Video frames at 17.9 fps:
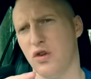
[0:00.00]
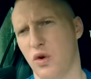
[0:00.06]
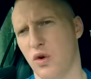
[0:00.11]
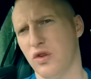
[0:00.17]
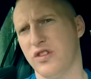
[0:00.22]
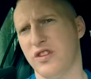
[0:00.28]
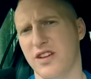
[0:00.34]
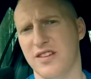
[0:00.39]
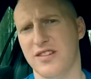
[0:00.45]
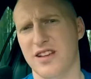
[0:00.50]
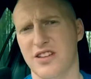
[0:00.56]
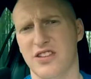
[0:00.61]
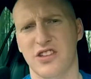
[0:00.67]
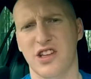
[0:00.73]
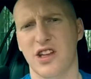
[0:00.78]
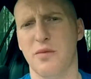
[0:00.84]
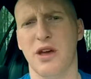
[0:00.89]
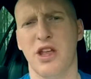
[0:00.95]
horses, that's
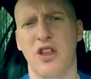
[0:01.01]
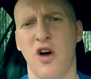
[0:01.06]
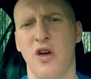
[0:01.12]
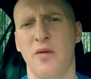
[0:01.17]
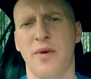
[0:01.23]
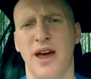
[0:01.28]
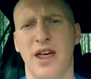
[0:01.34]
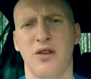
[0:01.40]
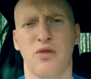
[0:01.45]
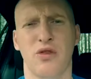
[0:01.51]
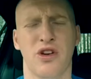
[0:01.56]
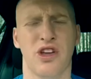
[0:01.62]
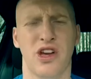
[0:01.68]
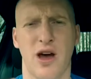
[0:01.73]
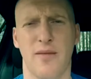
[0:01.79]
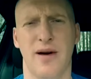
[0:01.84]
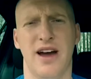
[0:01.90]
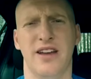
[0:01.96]
just gonna be a nightmare. They're all gonna
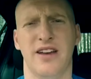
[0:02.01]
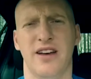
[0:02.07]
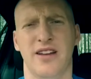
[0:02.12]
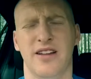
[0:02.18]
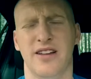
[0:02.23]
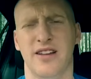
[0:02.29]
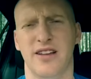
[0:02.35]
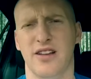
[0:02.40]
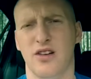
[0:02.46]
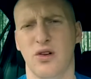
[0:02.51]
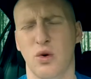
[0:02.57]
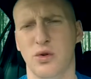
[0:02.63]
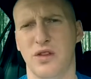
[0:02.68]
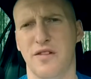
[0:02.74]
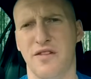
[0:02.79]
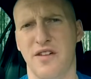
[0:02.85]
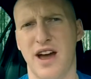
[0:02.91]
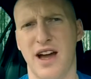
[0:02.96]
come at you, all
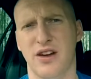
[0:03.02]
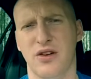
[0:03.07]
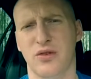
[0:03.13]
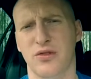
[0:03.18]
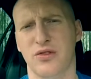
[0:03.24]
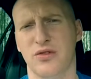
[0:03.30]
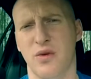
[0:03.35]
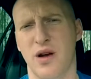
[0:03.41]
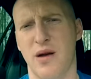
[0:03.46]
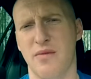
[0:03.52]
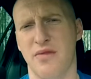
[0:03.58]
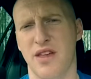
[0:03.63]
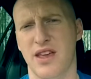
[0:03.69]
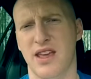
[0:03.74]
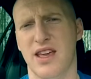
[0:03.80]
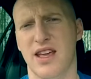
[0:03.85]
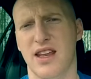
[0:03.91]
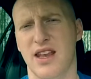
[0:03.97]
different angles, where I'm
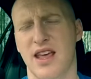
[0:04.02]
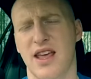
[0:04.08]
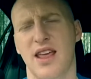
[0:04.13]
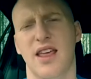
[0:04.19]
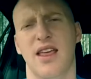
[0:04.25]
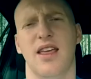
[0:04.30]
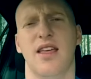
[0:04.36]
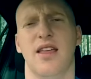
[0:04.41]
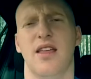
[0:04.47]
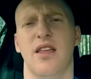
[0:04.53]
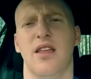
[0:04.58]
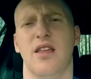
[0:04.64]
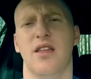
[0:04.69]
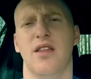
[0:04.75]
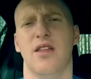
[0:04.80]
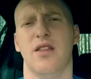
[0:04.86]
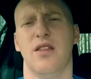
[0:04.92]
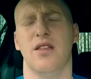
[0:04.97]
thinking
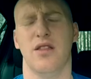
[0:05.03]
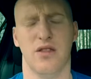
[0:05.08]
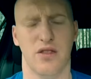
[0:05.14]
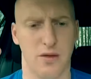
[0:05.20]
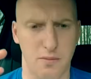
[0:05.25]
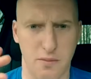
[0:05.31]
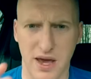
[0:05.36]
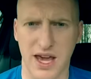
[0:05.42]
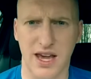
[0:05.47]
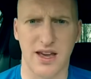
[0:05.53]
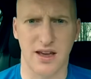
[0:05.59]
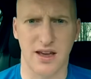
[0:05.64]
the big